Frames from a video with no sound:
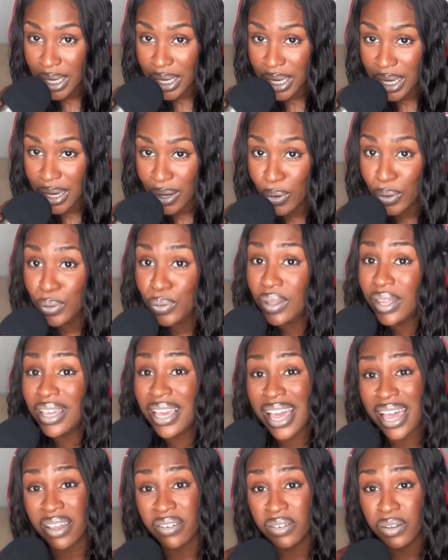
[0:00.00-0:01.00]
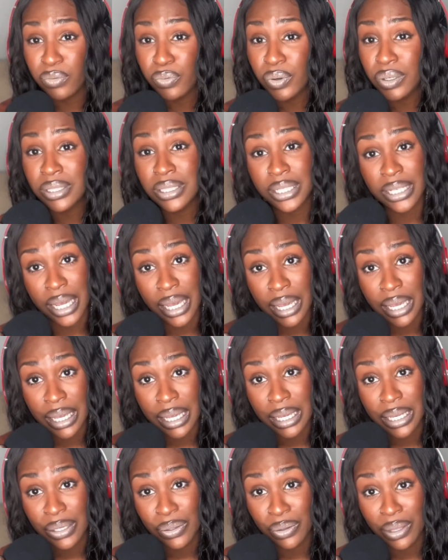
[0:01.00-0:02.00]
Or do they have it for today?
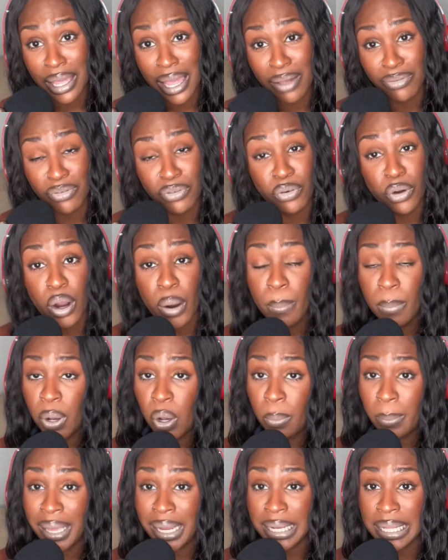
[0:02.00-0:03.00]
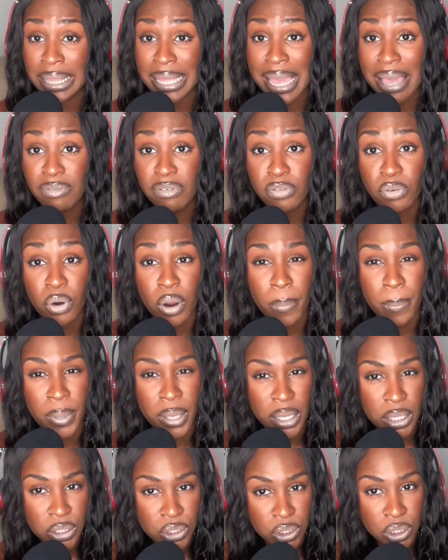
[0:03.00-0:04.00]
Do they have it for a moment? Do they have it for a
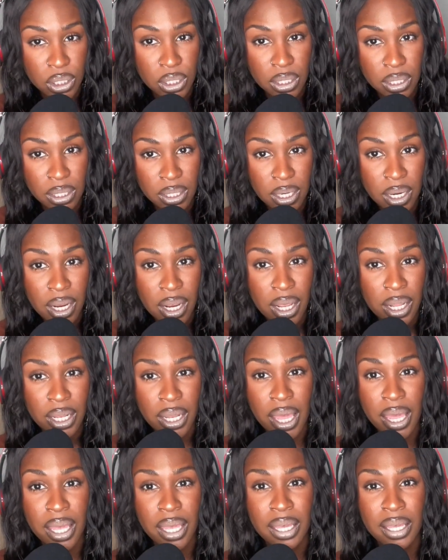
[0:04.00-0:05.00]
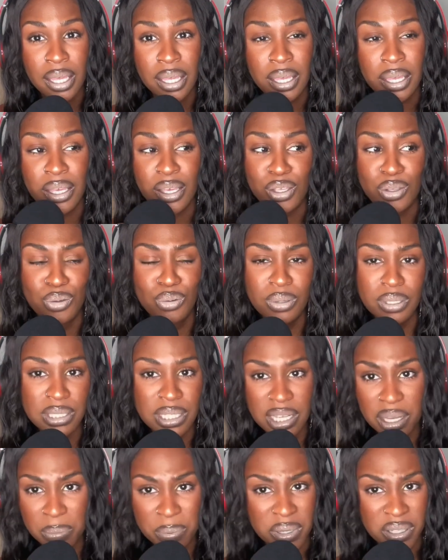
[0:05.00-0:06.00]
picture? Like, you could take a
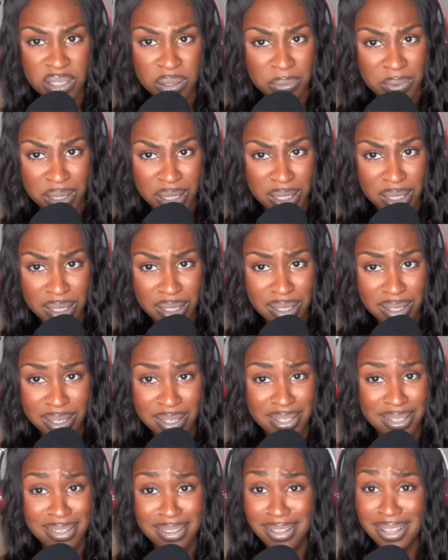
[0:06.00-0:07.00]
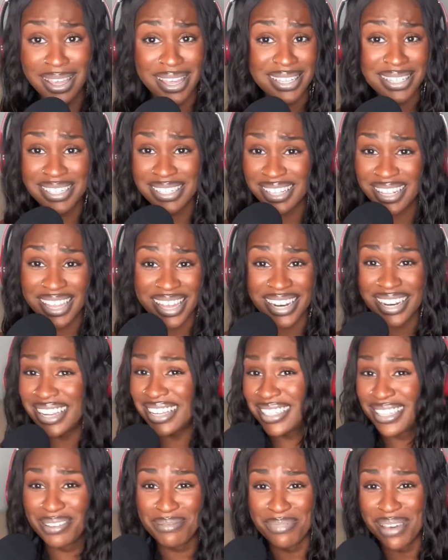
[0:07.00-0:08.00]
picture with it. that
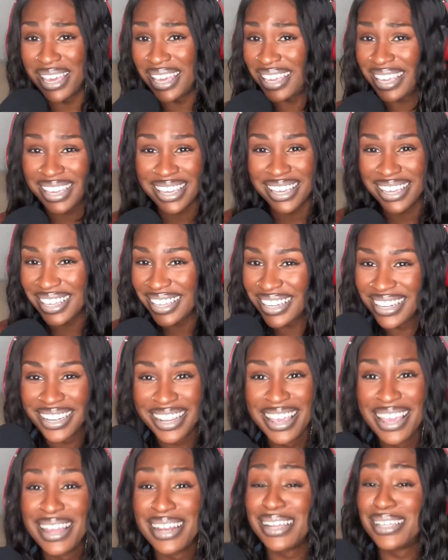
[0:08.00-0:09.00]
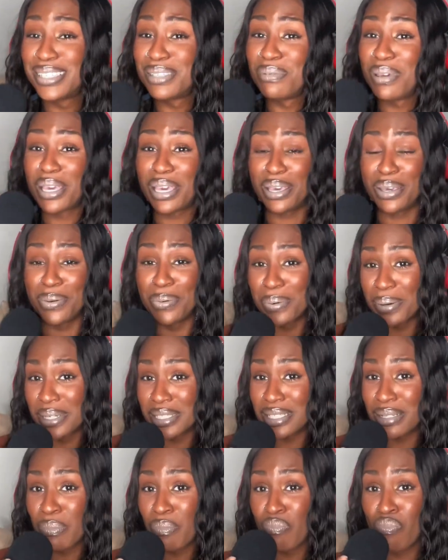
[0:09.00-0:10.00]
doesn't make it yours.
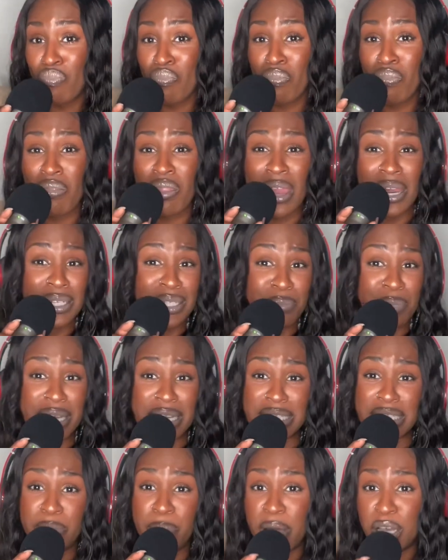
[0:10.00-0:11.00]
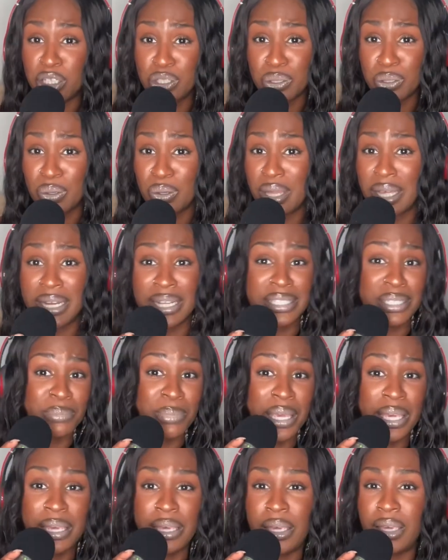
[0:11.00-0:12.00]
That doesn't make it special. That doesn't make
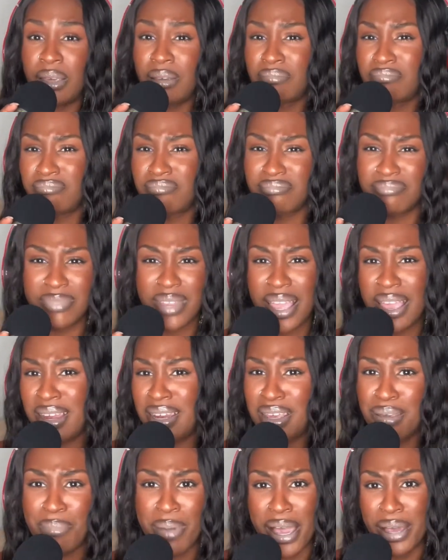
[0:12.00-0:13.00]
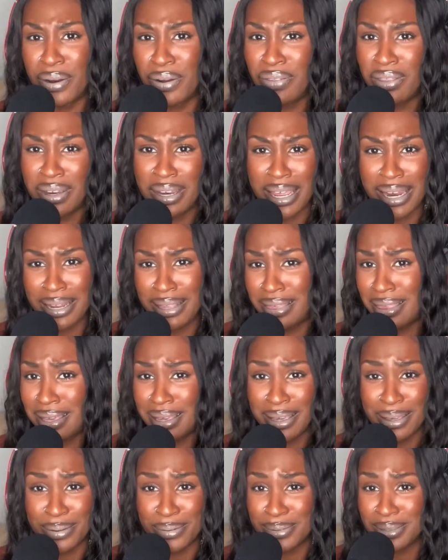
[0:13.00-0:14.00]
it any better than anything
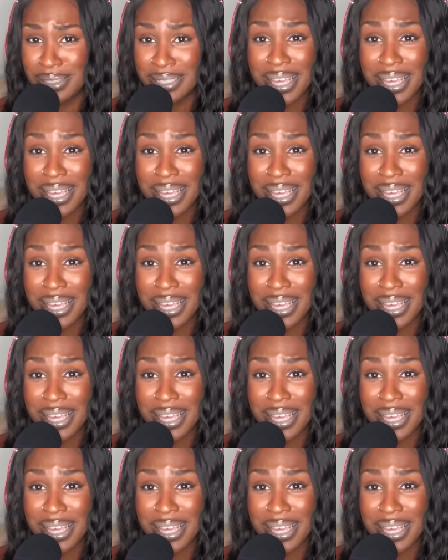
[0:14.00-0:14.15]
else.